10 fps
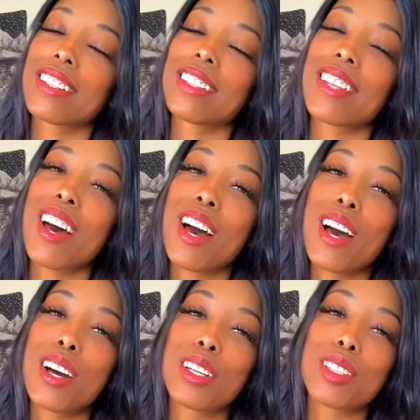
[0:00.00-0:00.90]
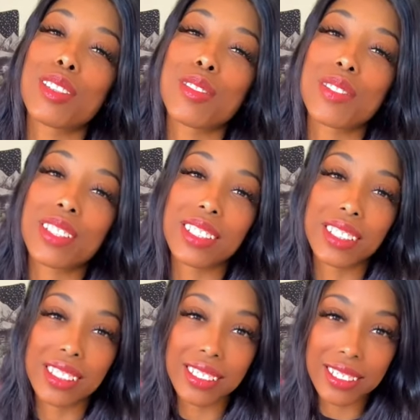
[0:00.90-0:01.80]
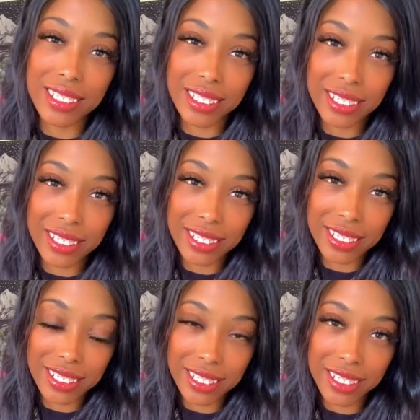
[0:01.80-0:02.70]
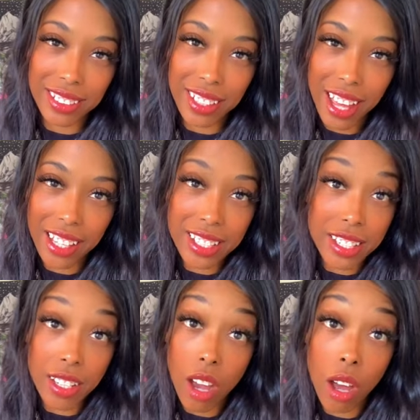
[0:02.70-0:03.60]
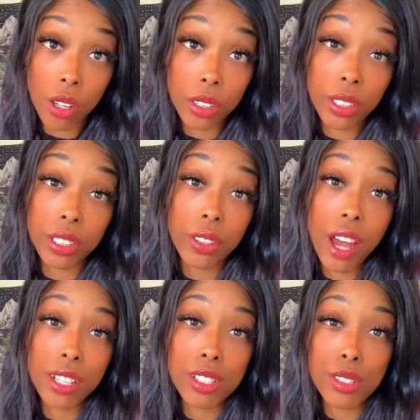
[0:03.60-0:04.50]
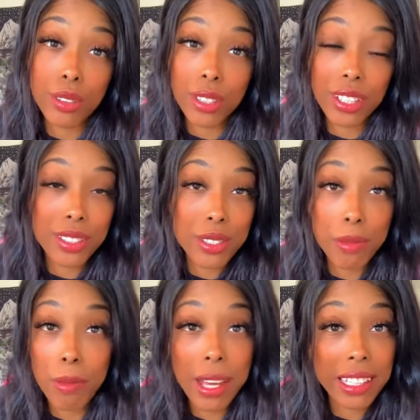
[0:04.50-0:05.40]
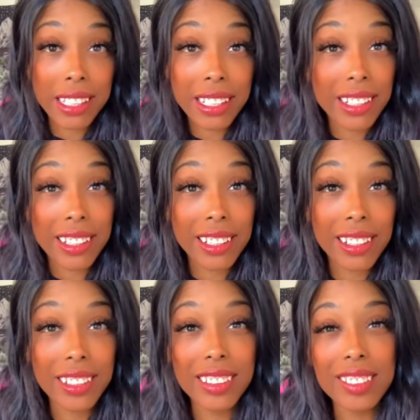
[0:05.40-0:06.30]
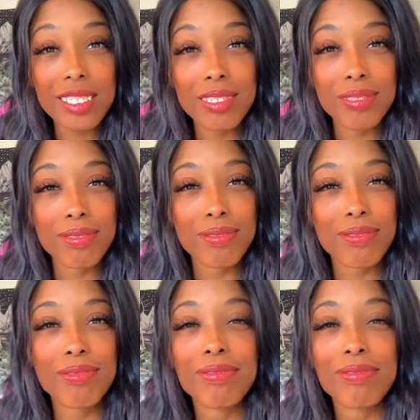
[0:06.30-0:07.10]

and love and light and honor and gratitude into my knee.